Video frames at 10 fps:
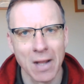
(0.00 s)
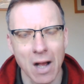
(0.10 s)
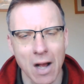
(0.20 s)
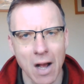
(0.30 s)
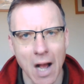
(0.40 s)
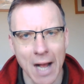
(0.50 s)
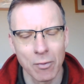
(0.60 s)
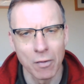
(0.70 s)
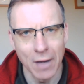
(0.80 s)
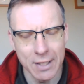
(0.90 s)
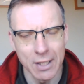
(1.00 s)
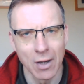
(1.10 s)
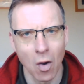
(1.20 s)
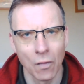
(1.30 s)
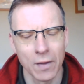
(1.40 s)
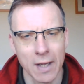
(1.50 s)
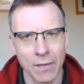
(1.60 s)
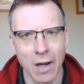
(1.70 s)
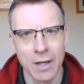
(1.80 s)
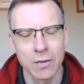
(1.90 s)
and reflecting on, in
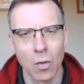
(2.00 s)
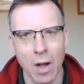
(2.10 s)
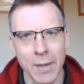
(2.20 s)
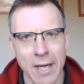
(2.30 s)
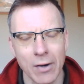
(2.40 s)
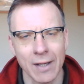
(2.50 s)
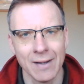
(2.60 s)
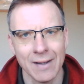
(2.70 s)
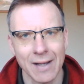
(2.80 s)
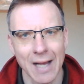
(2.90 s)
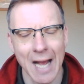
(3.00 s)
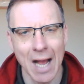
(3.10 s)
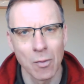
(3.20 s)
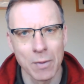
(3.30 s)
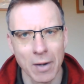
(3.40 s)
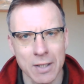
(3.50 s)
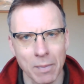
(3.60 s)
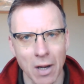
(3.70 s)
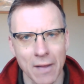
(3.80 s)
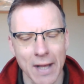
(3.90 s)
the light of what I'm hearing, how we might
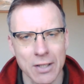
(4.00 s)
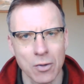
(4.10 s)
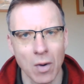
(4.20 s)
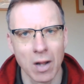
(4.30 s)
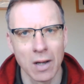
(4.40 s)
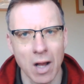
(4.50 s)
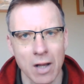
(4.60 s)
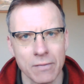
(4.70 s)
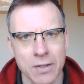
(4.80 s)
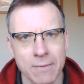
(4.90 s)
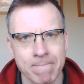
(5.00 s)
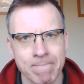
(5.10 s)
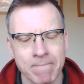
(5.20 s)
apply that to our lives.